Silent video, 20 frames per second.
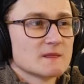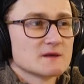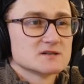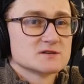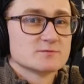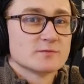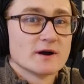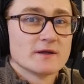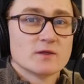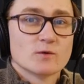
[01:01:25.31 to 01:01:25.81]

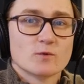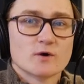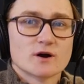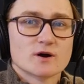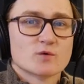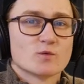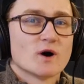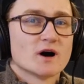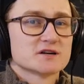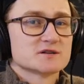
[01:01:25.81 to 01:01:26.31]
Spread the
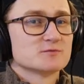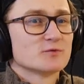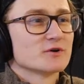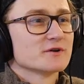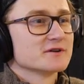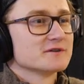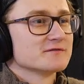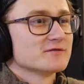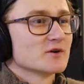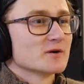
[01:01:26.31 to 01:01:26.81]
word. Watch
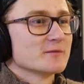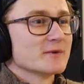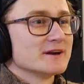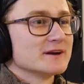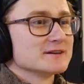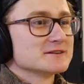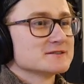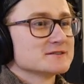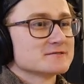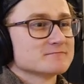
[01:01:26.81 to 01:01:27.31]
more than four
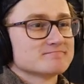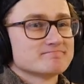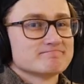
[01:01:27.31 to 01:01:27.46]
minutes.